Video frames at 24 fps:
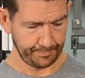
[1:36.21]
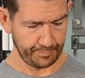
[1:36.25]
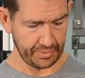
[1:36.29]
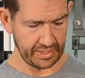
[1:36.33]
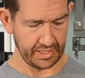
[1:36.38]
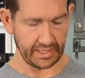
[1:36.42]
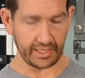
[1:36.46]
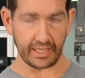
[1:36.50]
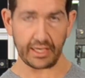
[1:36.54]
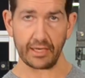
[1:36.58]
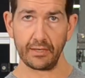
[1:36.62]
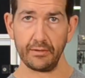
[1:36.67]

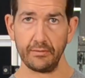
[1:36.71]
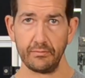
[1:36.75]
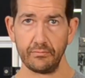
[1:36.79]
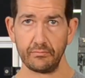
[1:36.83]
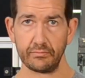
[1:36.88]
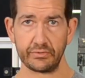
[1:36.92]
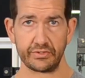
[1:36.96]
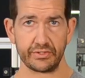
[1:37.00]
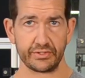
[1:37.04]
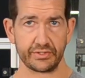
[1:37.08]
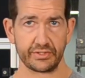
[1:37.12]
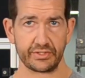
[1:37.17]
beacon,
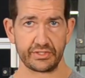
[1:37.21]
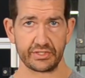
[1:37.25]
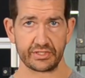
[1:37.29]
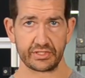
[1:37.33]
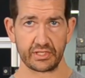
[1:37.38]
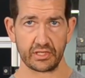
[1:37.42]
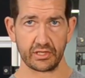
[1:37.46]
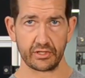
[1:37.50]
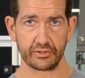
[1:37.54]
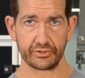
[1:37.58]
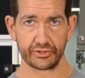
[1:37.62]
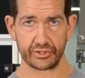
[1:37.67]
which is just
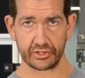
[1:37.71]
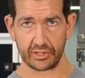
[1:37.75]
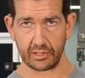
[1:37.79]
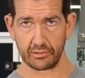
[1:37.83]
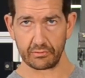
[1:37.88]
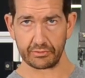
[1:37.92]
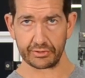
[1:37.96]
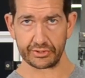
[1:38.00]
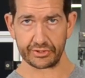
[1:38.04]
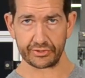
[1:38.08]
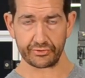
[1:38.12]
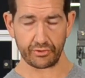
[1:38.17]
a little
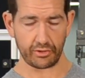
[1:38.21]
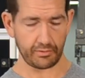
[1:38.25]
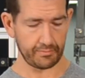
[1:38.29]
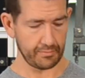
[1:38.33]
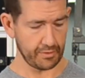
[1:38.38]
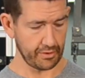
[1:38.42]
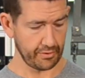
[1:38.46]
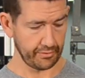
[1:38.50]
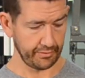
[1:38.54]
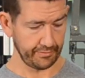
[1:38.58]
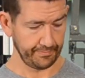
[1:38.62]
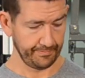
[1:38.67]
slower strobe
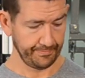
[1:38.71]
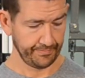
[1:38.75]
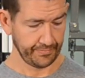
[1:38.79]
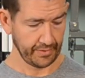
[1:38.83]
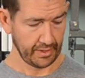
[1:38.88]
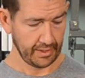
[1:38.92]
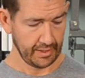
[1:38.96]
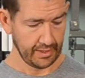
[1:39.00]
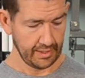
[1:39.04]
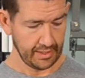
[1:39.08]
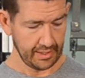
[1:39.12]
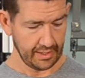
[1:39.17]
mode,
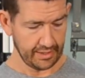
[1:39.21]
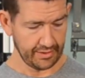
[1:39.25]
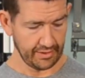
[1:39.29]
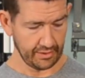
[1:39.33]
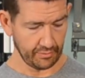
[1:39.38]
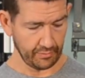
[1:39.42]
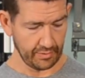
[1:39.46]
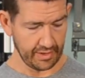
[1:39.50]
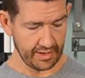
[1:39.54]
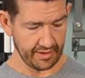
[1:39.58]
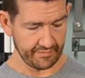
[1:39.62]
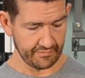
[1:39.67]
and
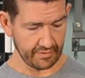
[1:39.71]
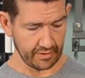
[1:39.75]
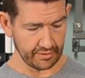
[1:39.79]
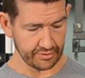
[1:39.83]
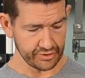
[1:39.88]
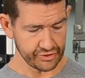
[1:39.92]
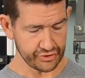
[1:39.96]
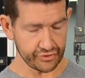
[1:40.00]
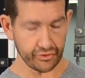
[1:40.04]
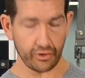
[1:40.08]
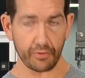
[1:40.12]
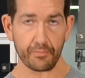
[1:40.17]
then we have our
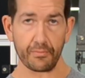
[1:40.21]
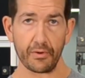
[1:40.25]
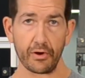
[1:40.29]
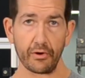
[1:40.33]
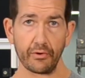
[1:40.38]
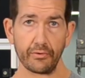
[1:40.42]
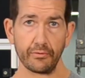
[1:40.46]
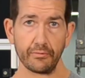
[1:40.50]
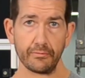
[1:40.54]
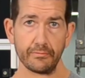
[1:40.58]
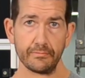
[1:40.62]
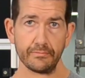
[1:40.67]
strobe
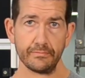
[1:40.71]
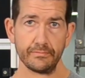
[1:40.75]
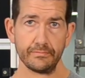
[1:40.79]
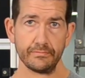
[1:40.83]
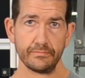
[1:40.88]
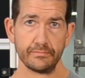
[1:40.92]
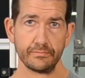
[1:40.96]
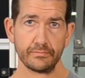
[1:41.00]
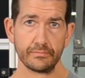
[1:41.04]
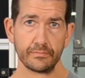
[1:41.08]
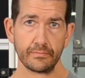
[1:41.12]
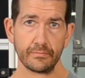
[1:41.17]
mode.
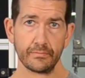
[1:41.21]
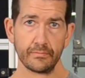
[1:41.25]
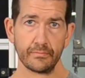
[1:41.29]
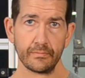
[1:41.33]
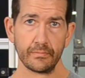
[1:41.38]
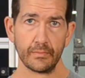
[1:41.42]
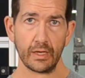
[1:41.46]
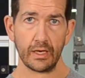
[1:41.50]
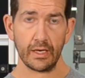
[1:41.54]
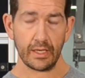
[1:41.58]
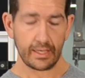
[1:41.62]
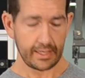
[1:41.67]

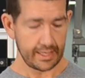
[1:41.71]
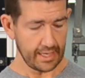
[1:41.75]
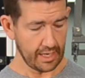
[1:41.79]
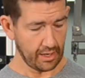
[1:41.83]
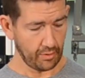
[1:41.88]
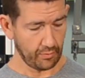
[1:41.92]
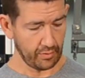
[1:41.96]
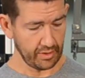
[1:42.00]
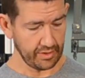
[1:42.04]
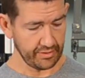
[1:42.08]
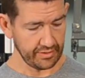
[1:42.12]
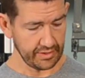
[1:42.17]

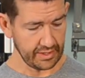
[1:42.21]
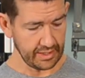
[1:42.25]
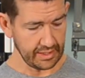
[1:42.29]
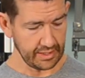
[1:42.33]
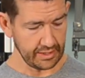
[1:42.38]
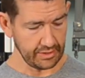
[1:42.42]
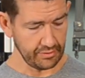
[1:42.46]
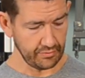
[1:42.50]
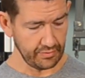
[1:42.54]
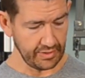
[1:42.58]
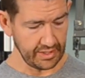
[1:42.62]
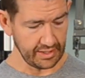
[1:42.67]
Now, one of the
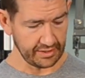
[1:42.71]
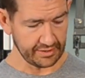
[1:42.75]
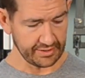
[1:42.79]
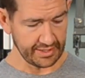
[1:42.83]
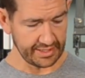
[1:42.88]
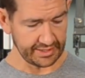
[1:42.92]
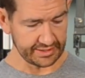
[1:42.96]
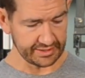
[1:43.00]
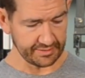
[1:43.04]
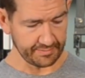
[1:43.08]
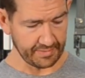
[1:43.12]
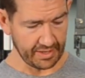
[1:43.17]
unique
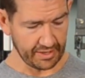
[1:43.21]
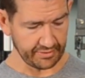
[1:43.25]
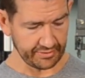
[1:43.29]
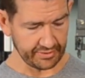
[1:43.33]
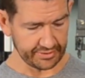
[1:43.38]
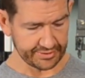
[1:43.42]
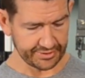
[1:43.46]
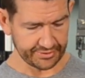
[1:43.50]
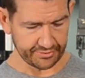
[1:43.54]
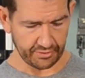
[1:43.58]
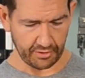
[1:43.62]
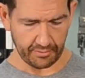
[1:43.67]
things about
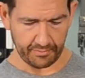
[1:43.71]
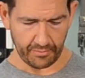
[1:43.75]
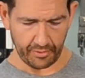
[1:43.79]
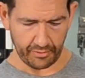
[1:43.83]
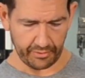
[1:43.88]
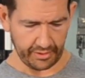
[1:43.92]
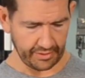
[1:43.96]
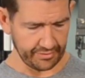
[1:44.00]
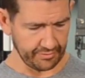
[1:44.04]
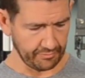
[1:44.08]
the strobe mode